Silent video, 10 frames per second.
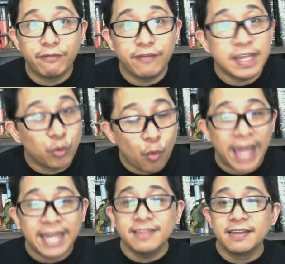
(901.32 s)
feet
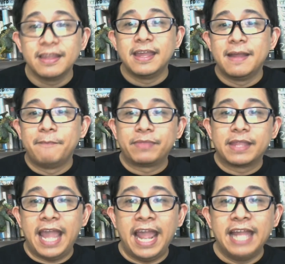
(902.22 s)
wide,
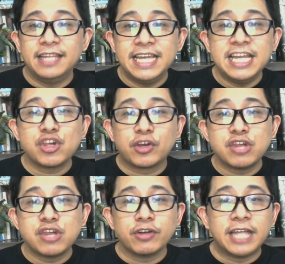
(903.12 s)
and each
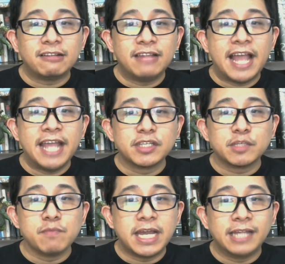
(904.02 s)
creature in that line
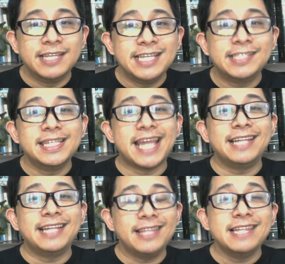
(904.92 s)
must make a DC
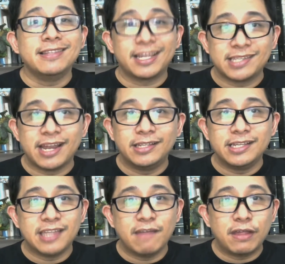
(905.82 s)
19 dexterity
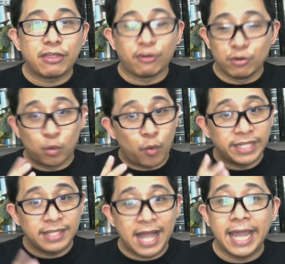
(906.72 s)
saving throw, so
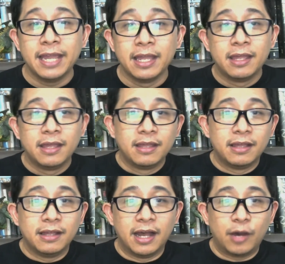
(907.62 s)
quite high,
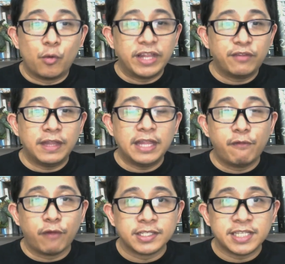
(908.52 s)
quite fitting
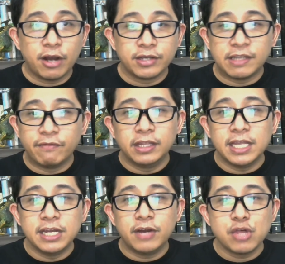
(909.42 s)
for a
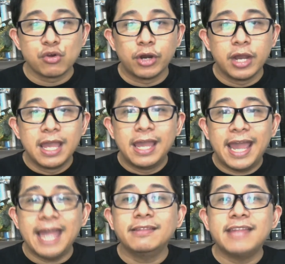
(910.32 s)
CR17 creature,
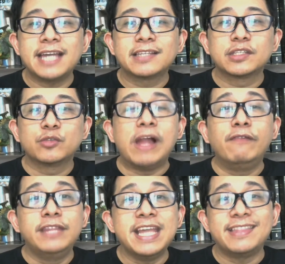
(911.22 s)
and takes
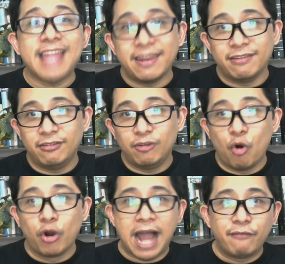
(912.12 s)
12d10
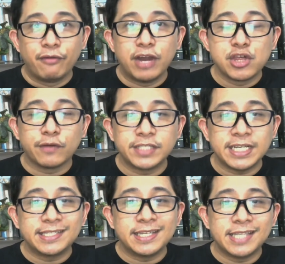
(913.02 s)
or average of
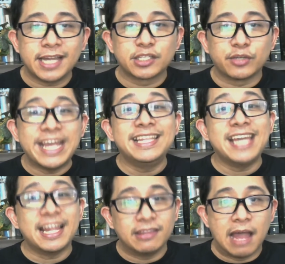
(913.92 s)
66
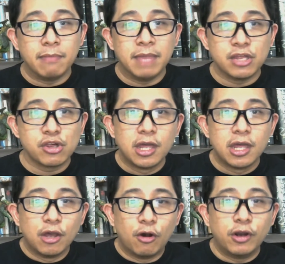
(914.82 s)
radiant damage
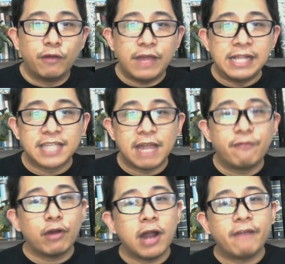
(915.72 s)
on a failed
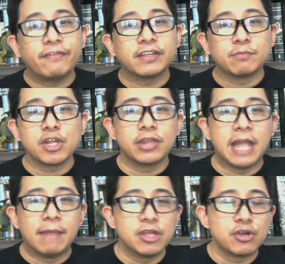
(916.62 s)
save, or half as much
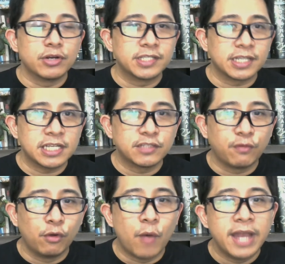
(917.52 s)
damage on a
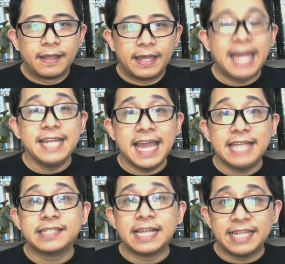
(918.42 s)
successful one. And
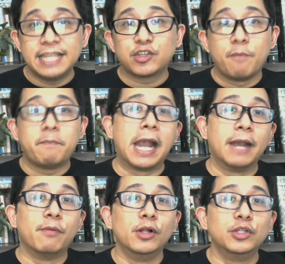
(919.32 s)
yes, that is
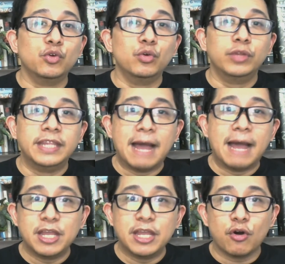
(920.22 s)
comparable to the
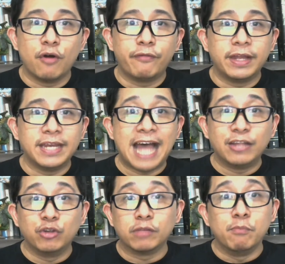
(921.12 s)
damage of an
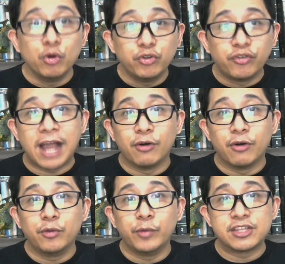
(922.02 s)
adult blue
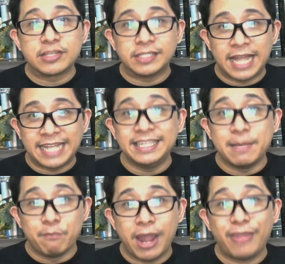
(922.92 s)
dragon with its
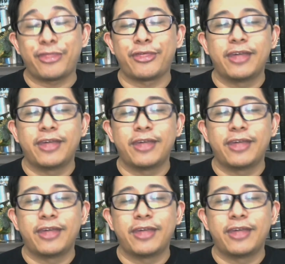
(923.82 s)
lightning breath.